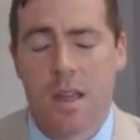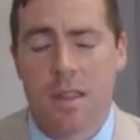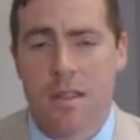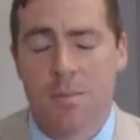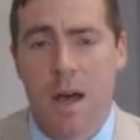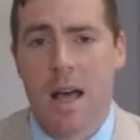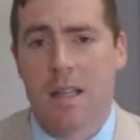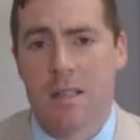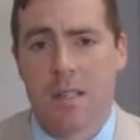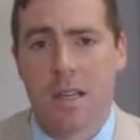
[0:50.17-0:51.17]
and this
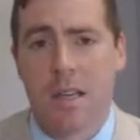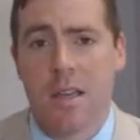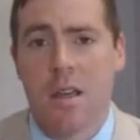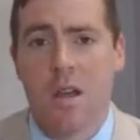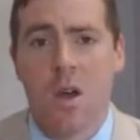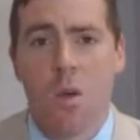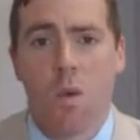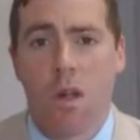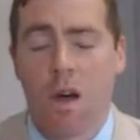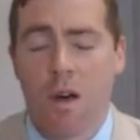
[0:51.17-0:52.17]
policy
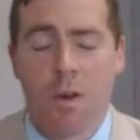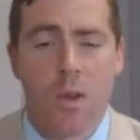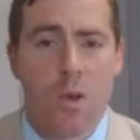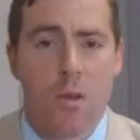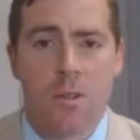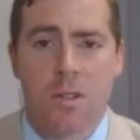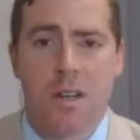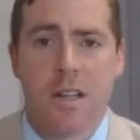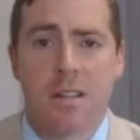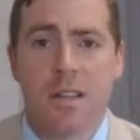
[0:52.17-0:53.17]
will cover you if there's
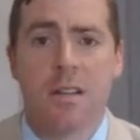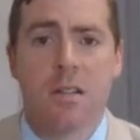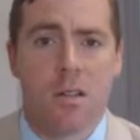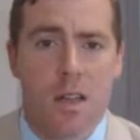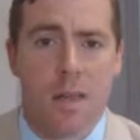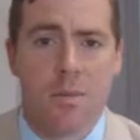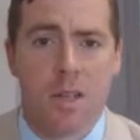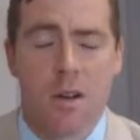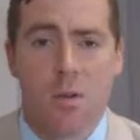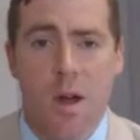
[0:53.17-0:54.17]
any legal
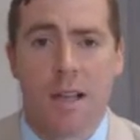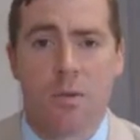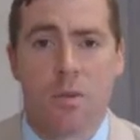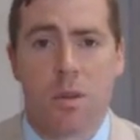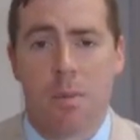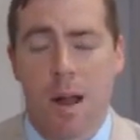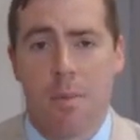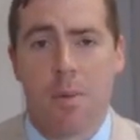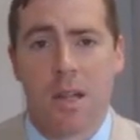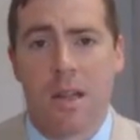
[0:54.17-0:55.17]
claims that arise with the
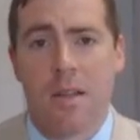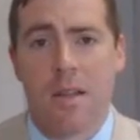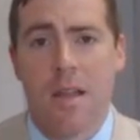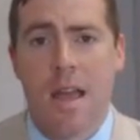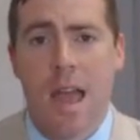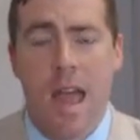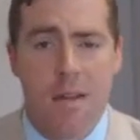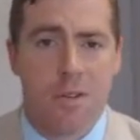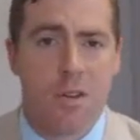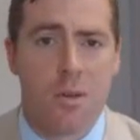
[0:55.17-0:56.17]
property
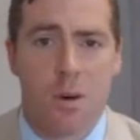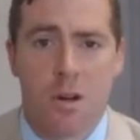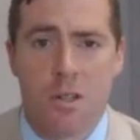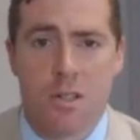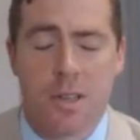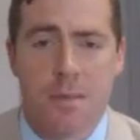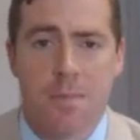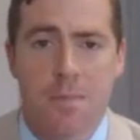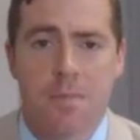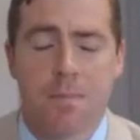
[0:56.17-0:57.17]
after you purchase it.